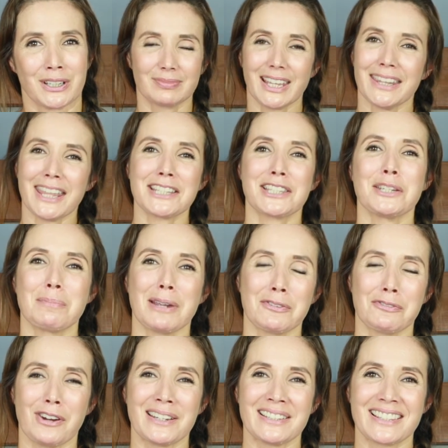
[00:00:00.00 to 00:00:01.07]
And that's it, my
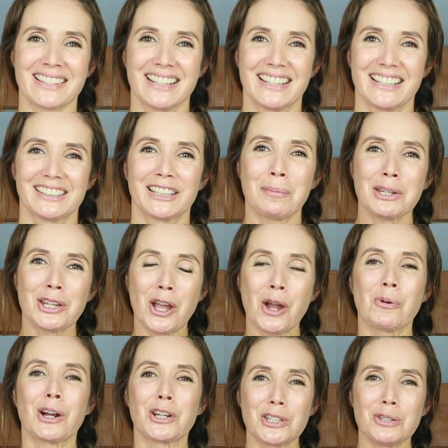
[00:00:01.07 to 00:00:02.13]
friends. Let me know,
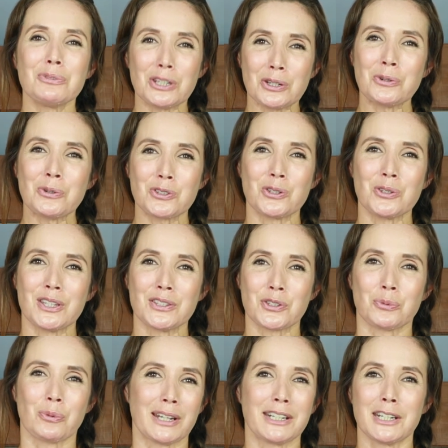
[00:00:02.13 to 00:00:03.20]
are you new to the
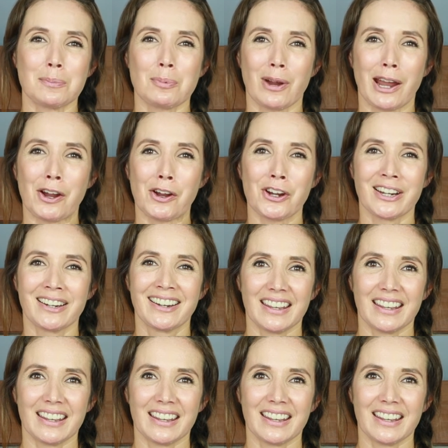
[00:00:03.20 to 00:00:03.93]
Serenity Prayer?